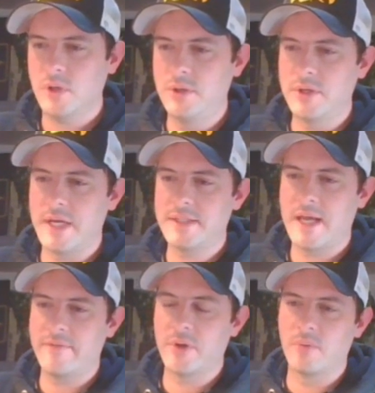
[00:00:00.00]
You guys
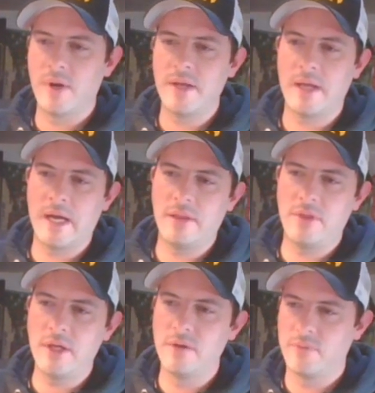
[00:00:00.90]
have a great night.
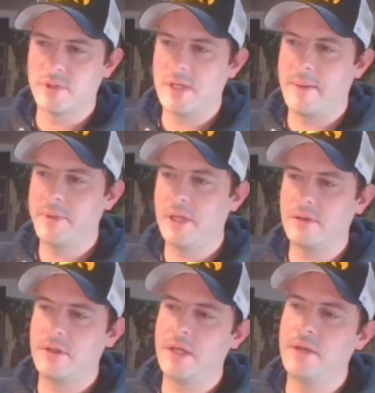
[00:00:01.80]
Thank you for stopping in.
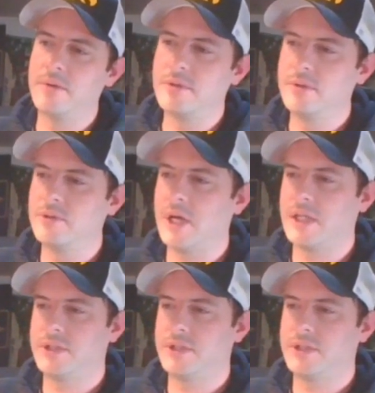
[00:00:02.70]
Thank you to Josh